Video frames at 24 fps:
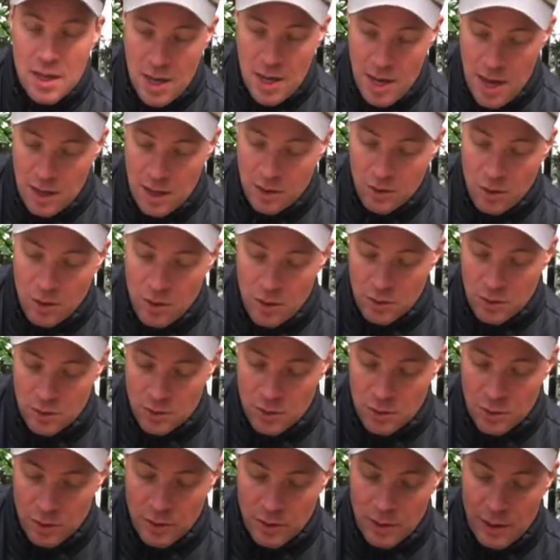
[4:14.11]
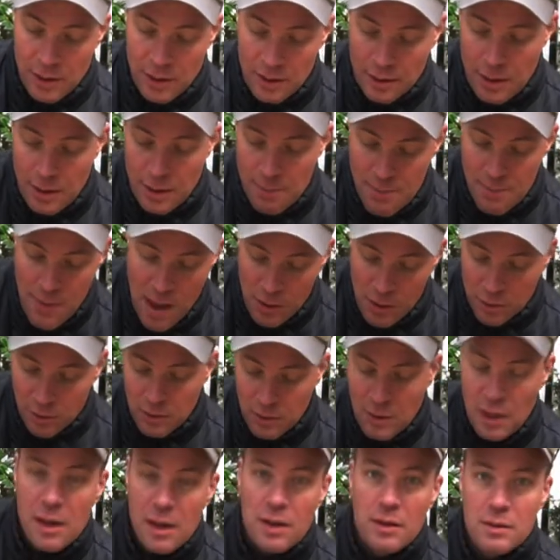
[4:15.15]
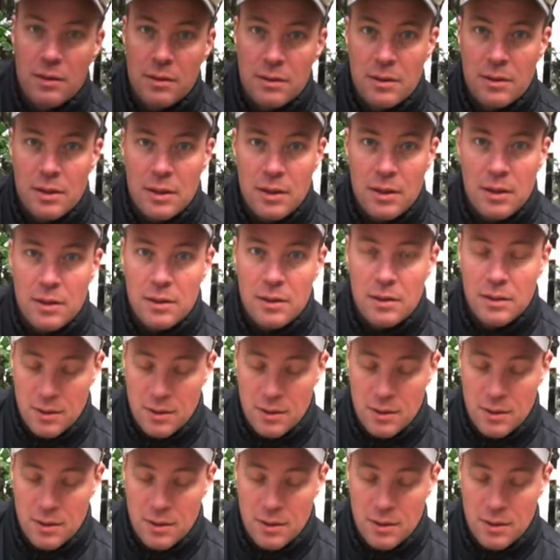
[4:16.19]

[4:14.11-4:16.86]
and also that I can mount then the